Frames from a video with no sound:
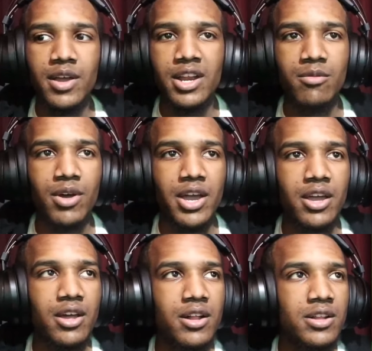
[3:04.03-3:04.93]

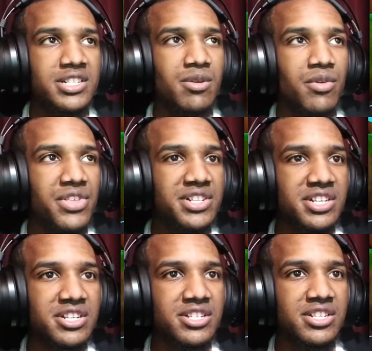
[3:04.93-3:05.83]
Anyway, let's see what this
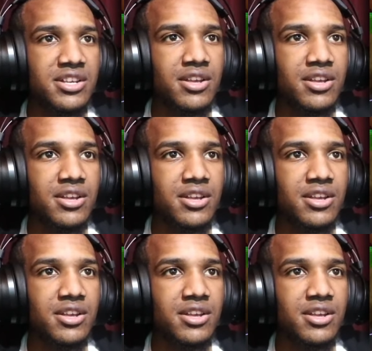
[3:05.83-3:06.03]
is.